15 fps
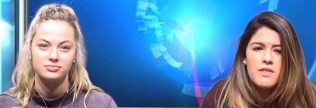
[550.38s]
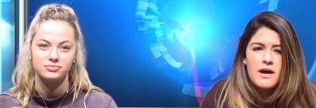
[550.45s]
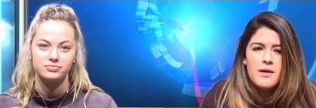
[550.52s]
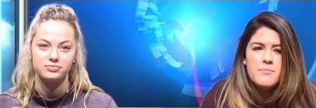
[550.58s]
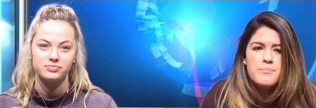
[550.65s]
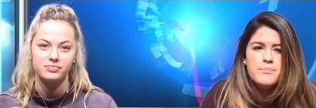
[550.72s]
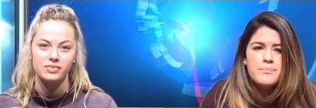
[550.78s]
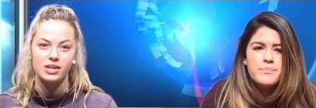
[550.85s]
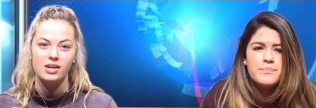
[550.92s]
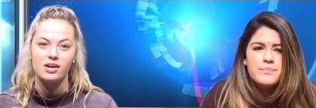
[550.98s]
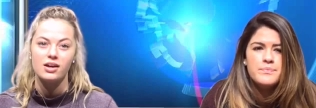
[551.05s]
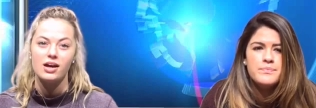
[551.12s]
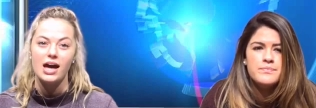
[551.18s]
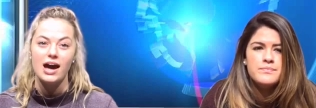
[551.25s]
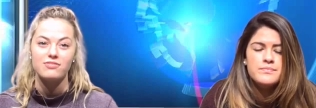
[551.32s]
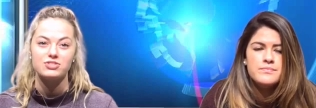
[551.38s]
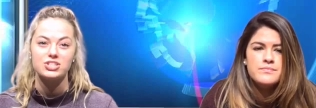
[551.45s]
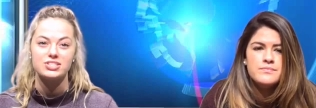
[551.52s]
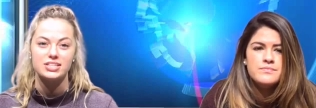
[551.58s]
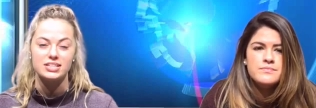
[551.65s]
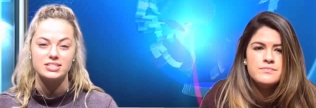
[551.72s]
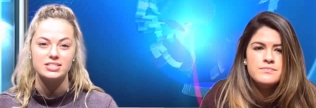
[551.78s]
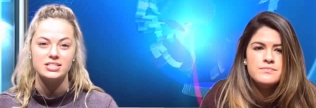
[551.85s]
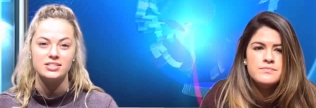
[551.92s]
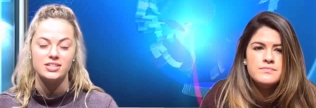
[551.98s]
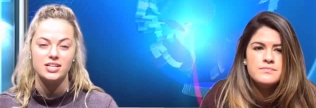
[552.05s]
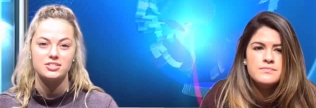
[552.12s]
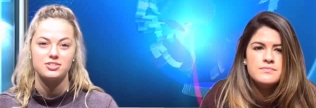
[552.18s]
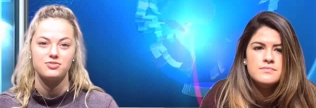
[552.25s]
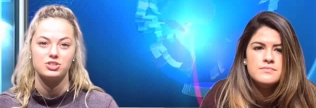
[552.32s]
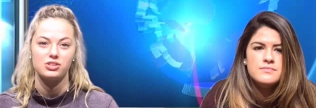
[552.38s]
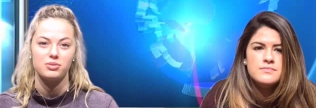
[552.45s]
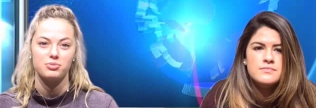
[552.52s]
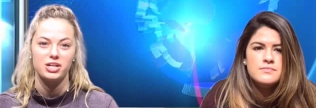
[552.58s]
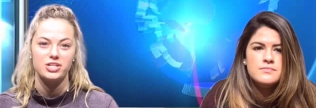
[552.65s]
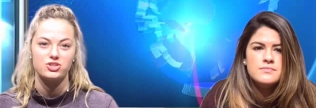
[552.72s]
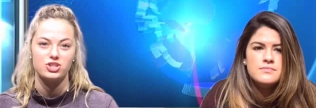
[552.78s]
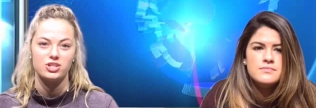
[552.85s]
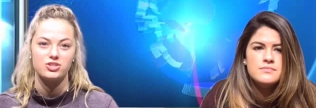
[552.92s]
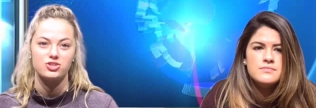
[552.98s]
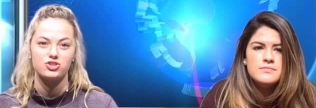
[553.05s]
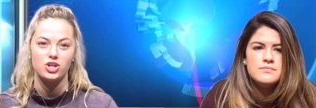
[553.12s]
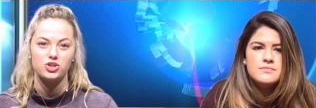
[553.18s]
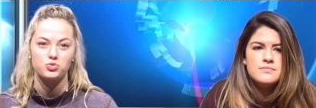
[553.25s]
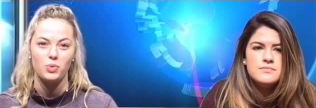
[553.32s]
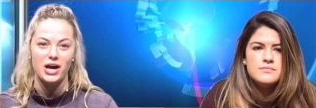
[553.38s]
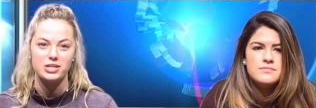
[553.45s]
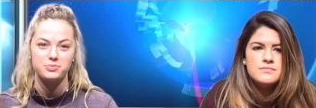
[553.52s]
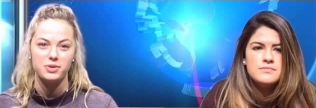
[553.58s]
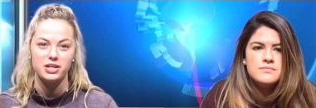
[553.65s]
Speaker 1: would kill them? After 16 days of deliberations, Judge